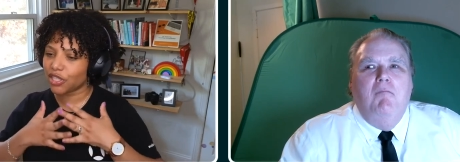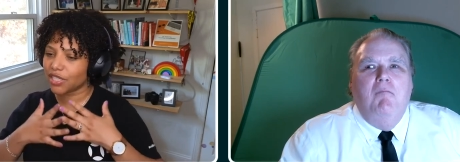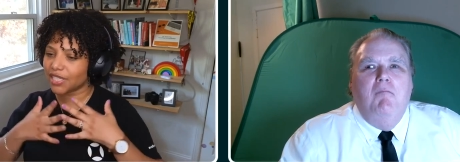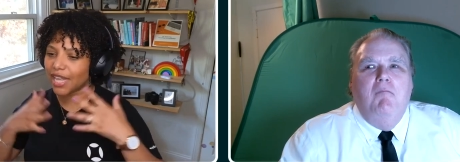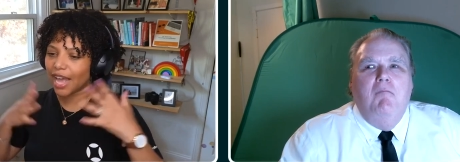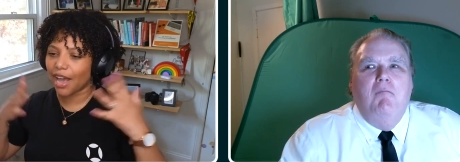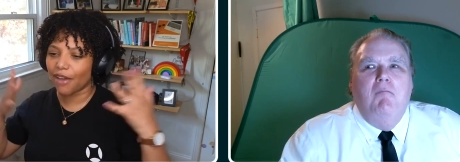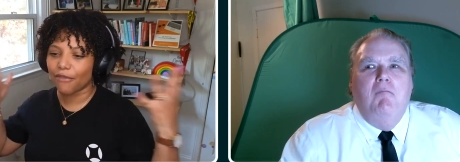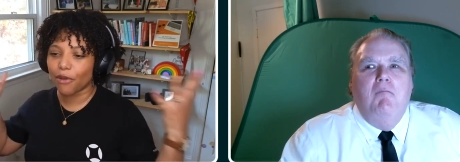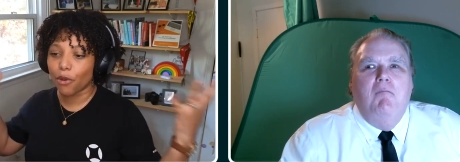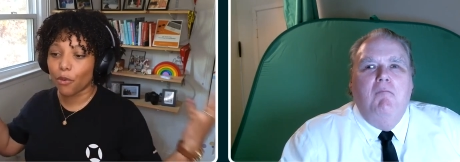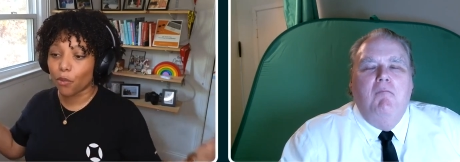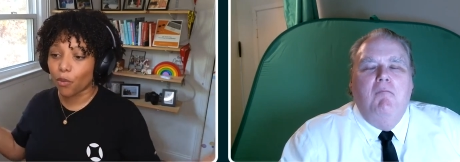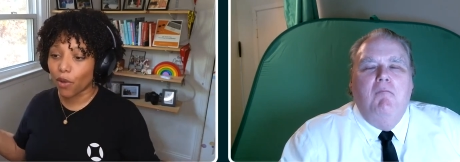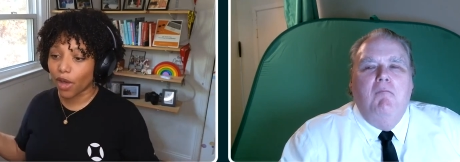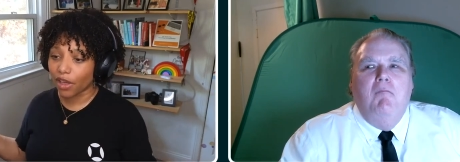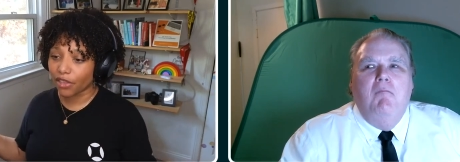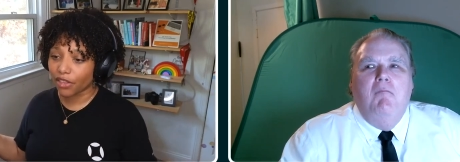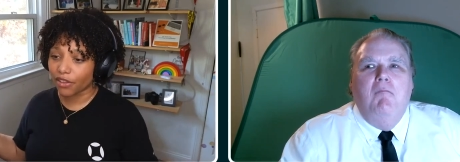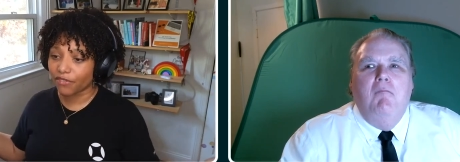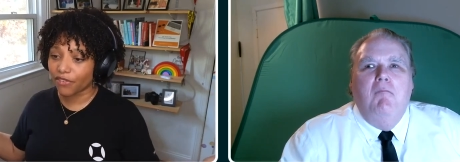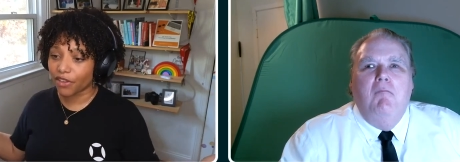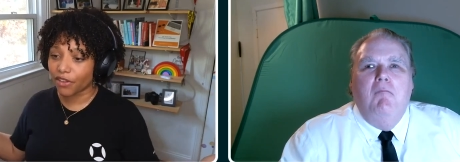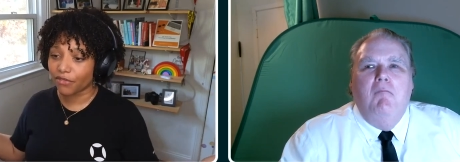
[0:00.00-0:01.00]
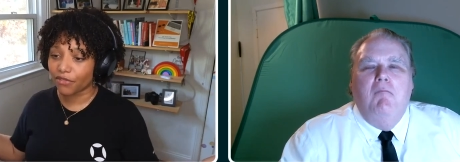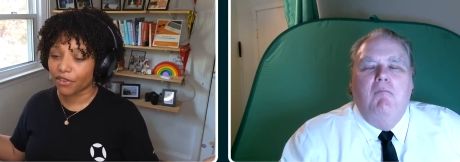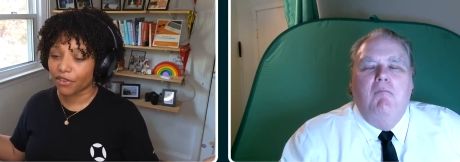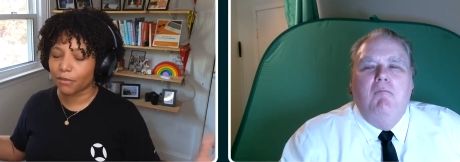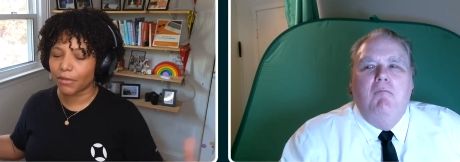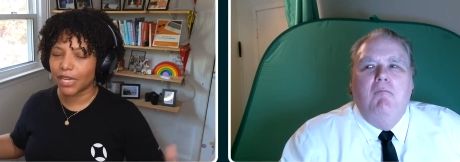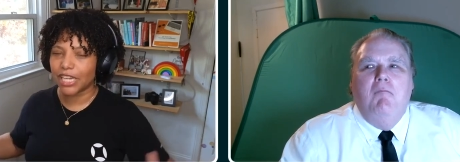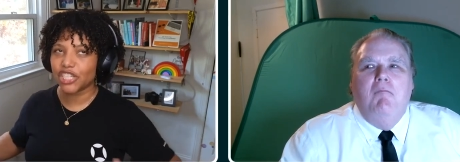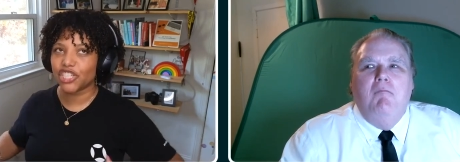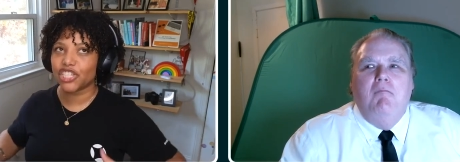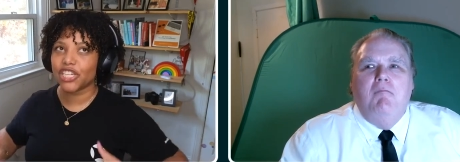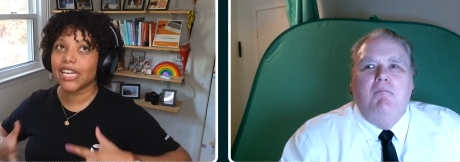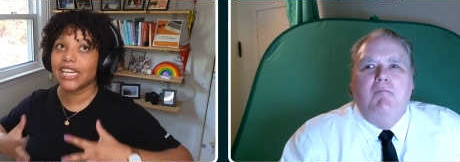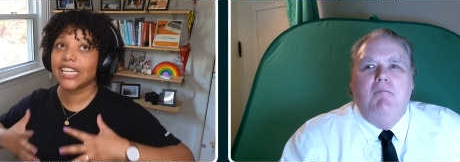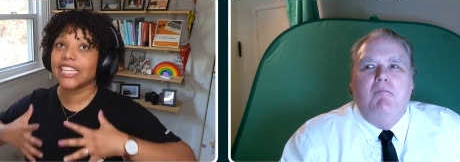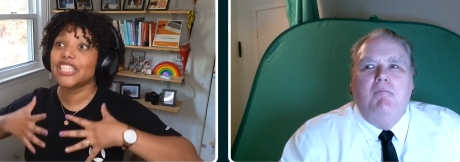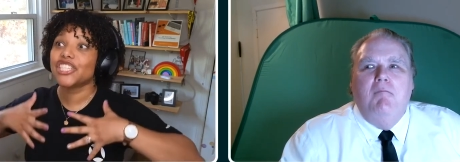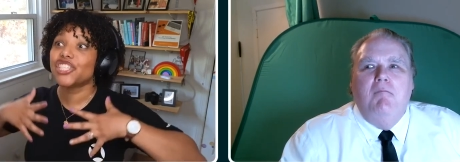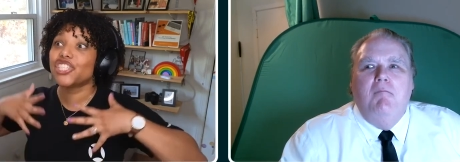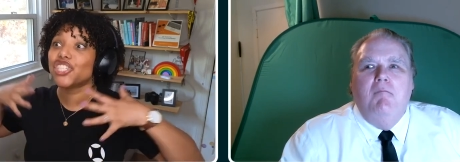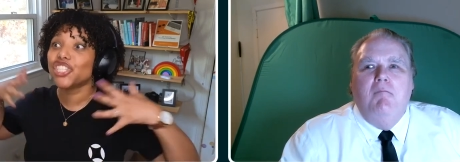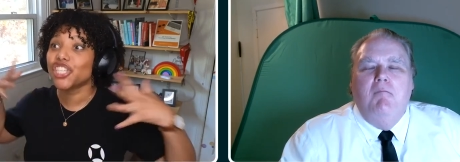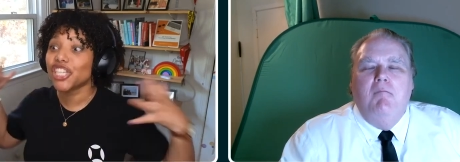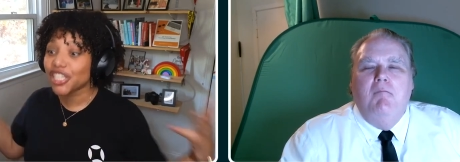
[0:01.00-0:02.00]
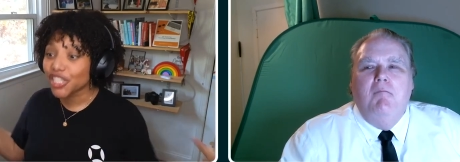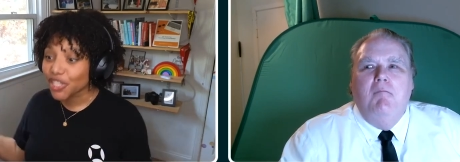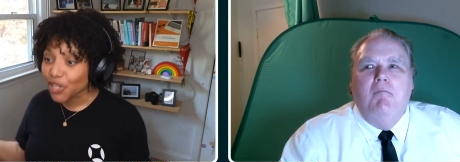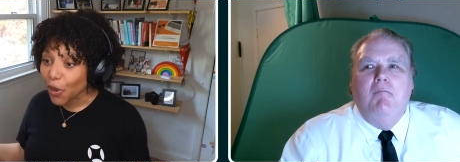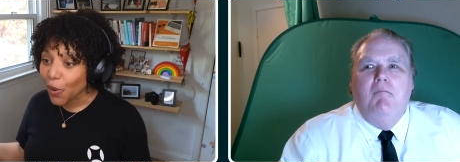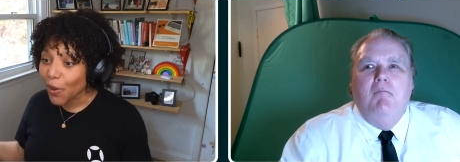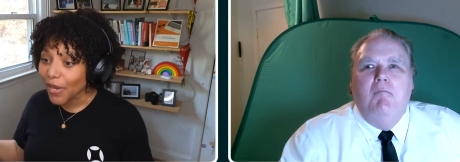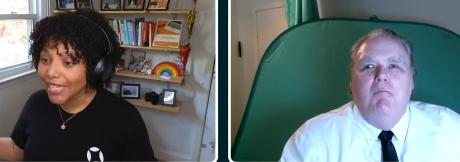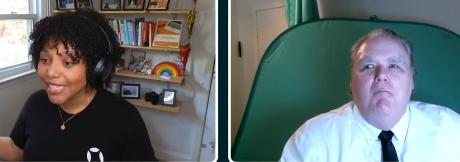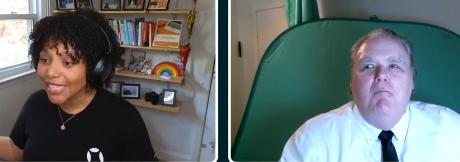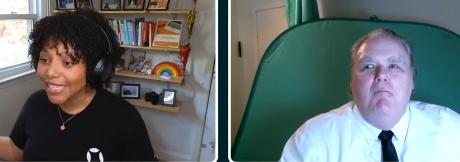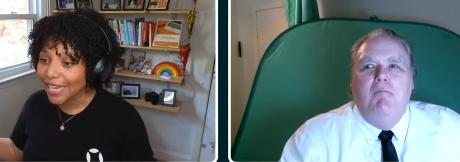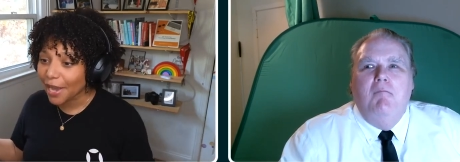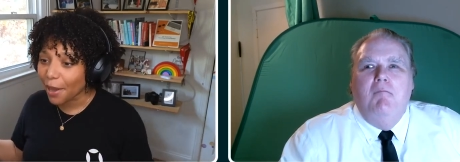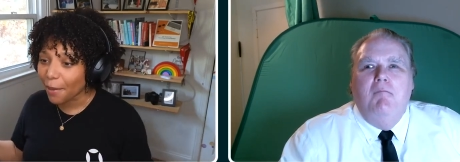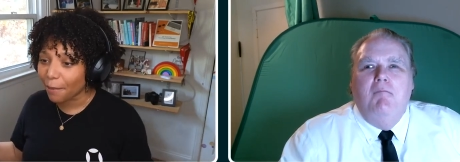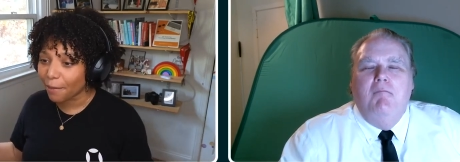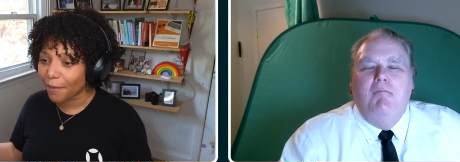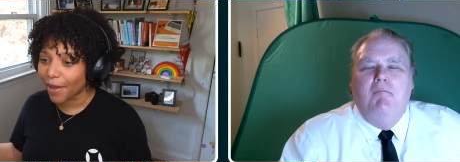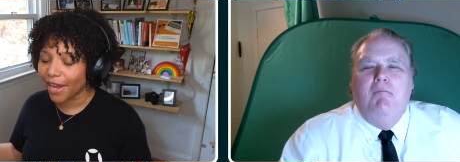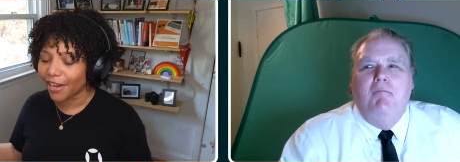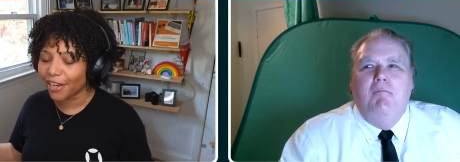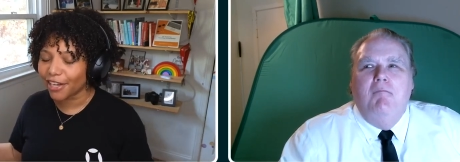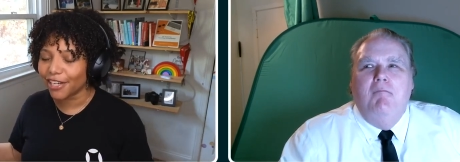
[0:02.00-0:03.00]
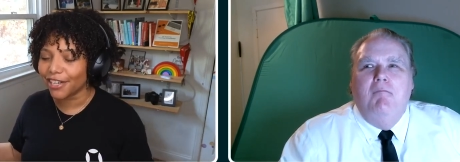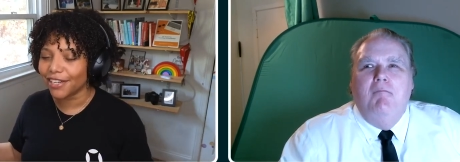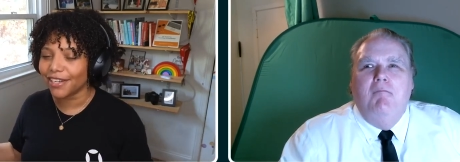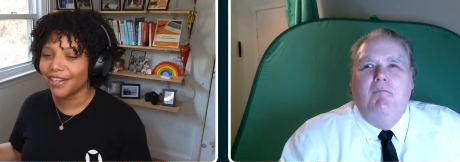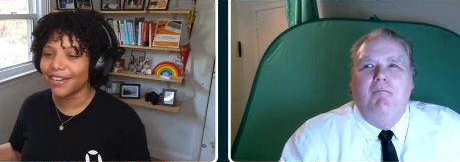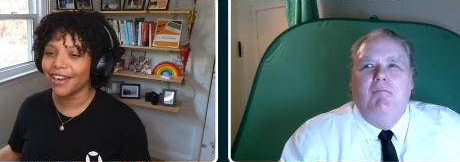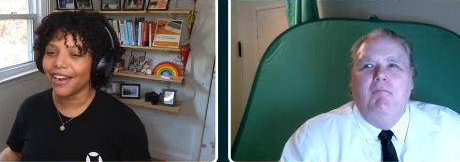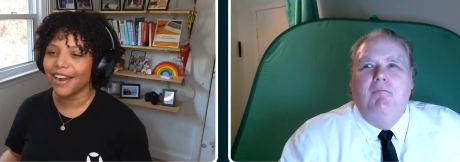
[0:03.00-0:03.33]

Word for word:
Speaker 1: just have a wealth of information, and it's just going to get better.